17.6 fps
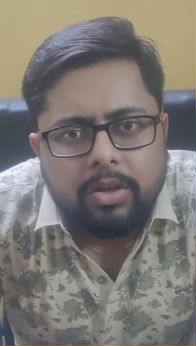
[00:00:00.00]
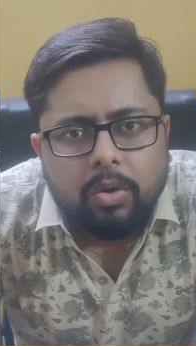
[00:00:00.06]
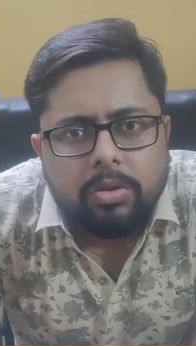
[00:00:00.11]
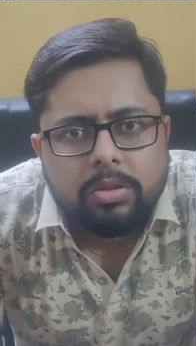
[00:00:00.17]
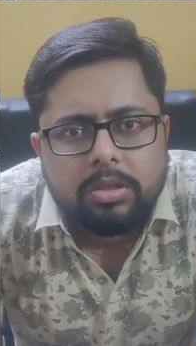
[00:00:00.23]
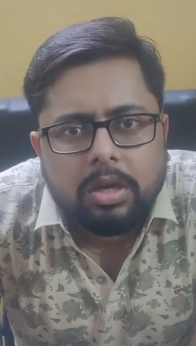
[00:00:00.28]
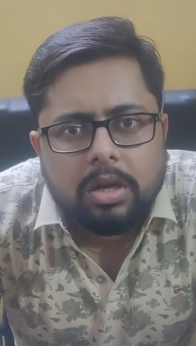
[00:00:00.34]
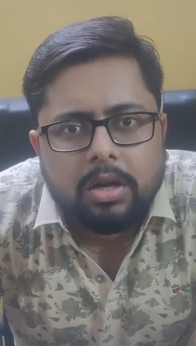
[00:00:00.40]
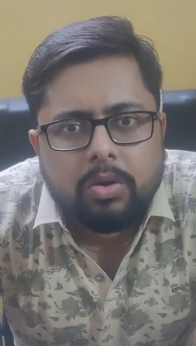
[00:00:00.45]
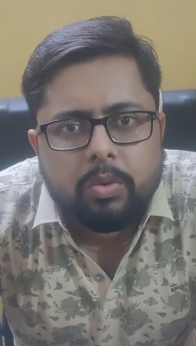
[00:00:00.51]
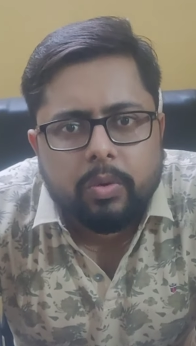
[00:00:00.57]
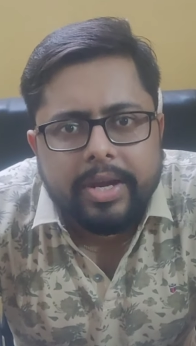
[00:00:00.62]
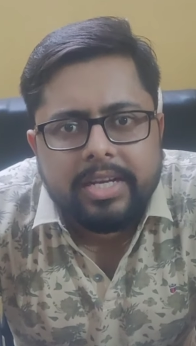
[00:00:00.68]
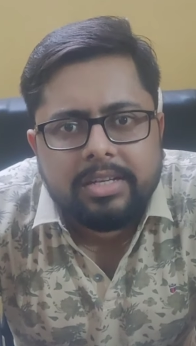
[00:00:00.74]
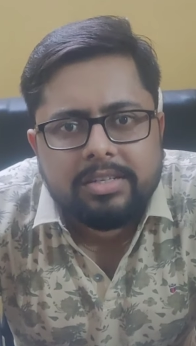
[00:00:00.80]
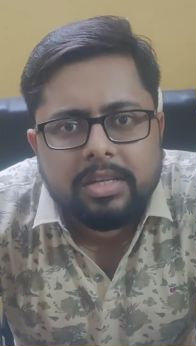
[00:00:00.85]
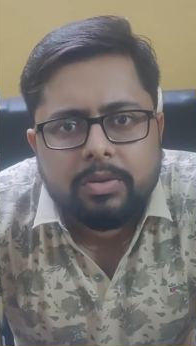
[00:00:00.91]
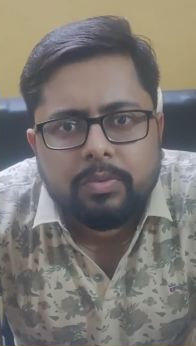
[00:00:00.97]
find out the
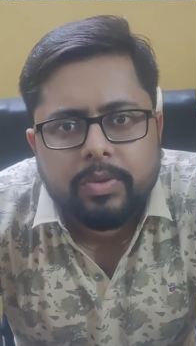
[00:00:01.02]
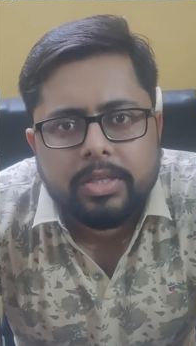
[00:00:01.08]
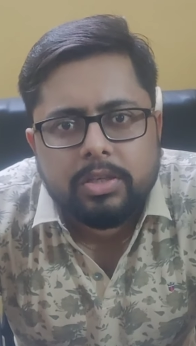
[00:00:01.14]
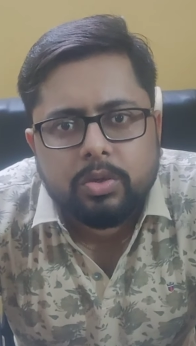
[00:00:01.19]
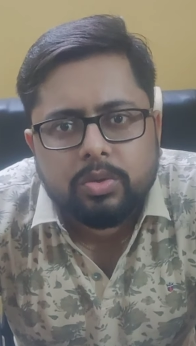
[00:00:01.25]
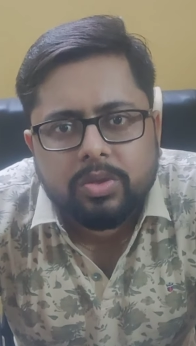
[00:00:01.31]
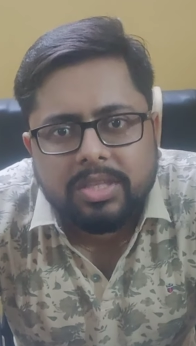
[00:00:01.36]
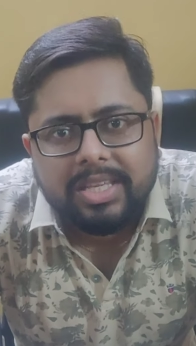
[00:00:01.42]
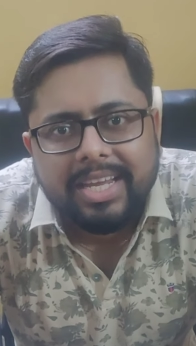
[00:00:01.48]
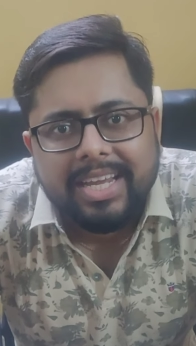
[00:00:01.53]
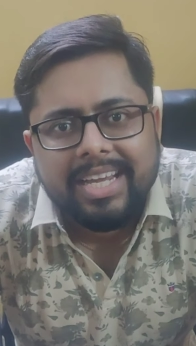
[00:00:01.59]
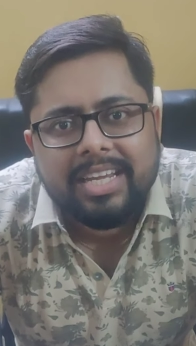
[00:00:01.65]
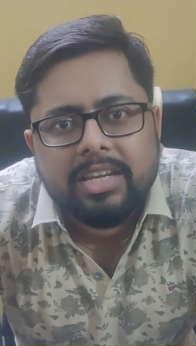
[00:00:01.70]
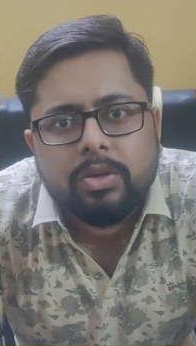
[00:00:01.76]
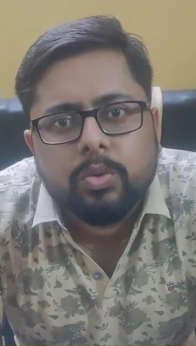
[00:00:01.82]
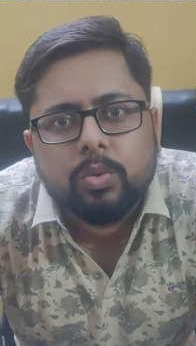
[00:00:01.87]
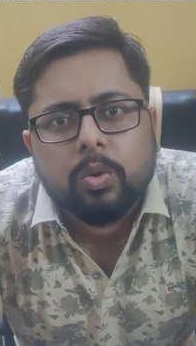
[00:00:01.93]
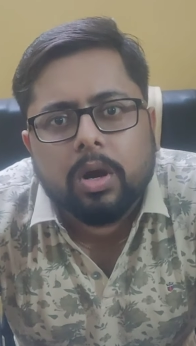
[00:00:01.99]
question which you
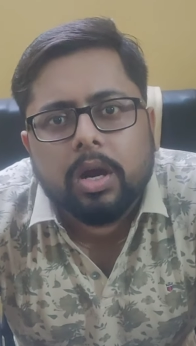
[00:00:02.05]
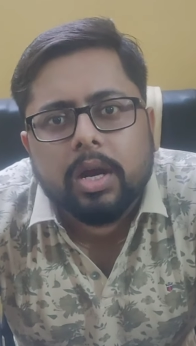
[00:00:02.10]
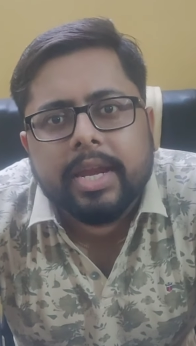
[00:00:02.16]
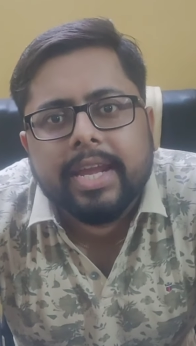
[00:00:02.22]
think you